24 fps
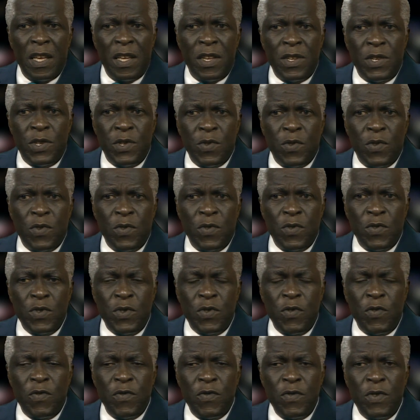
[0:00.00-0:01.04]
So
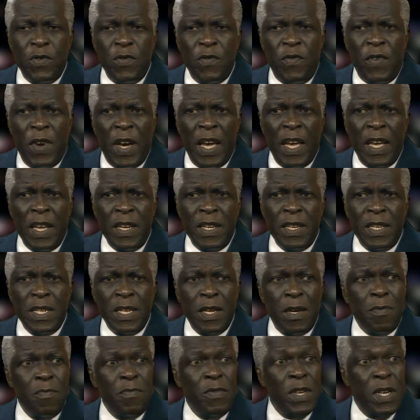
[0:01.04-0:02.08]
you find
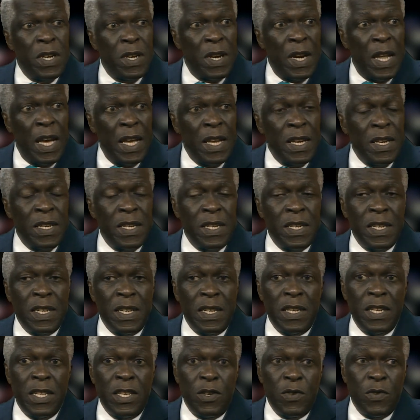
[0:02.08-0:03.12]
some airlines
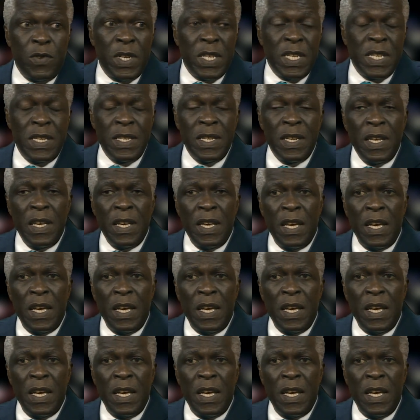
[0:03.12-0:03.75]
in the US,